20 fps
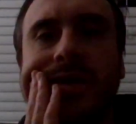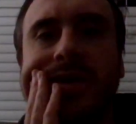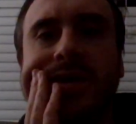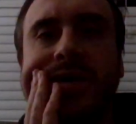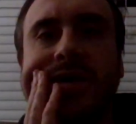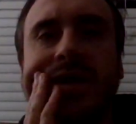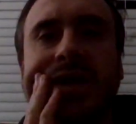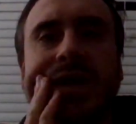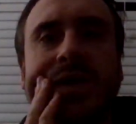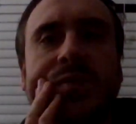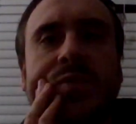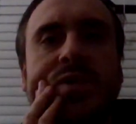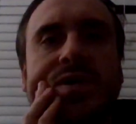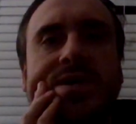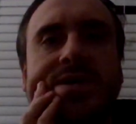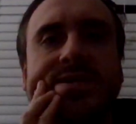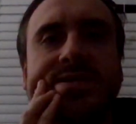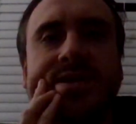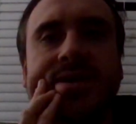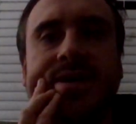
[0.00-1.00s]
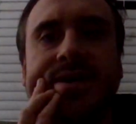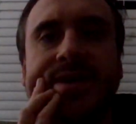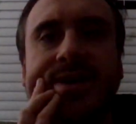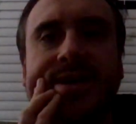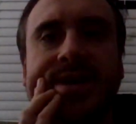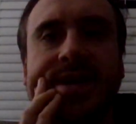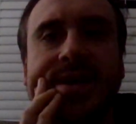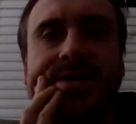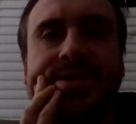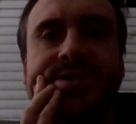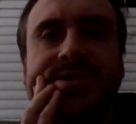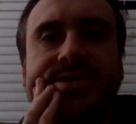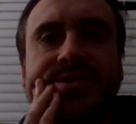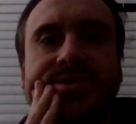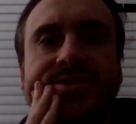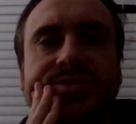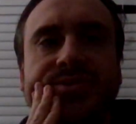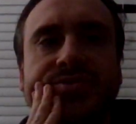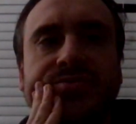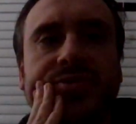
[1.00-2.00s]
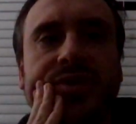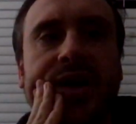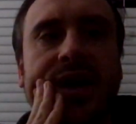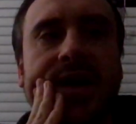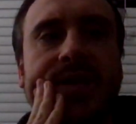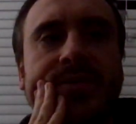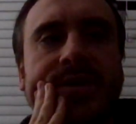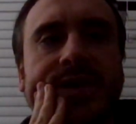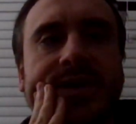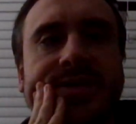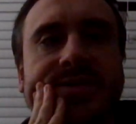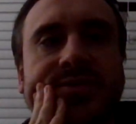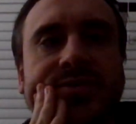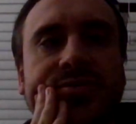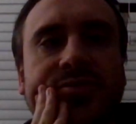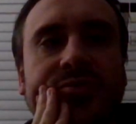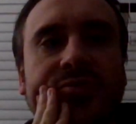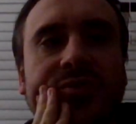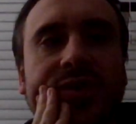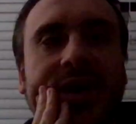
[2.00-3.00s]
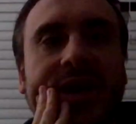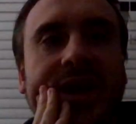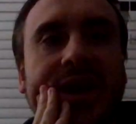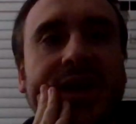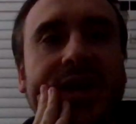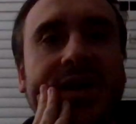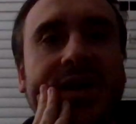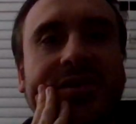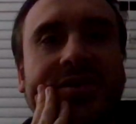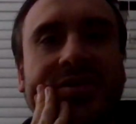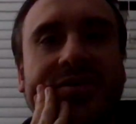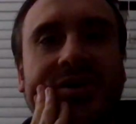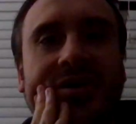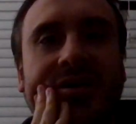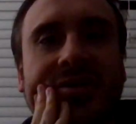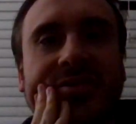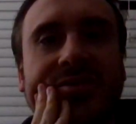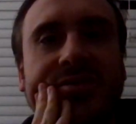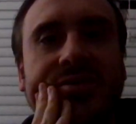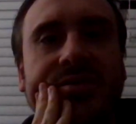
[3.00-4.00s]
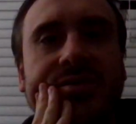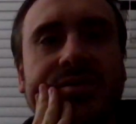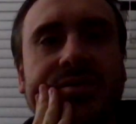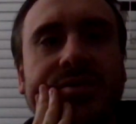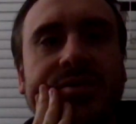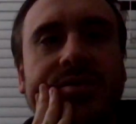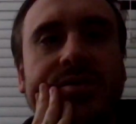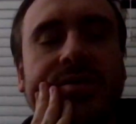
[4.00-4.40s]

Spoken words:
he was on occasion described as green in color,